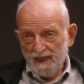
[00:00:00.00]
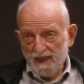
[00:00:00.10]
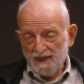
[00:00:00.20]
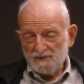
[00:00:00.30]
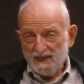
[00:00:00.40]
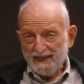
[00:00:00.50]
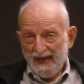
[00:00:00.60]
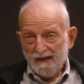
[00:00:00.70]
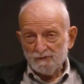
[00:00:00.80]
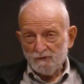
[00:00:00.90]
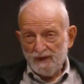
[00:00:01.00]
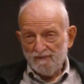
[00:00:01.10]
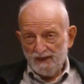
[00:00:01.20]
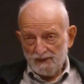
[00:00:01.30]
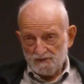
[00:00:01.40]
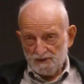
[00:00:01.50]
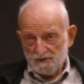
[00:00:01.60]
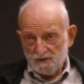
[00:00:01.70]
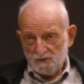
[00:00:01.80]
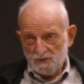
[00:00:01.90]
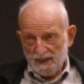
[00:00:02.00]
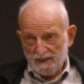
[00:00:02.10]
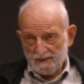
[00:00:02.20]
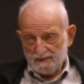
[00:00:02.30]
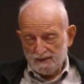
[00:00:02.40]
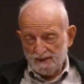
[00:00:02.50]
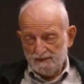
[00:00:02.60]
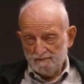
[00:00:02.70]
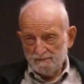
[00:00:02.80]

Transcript: Is there counter-evidence that's used honestly?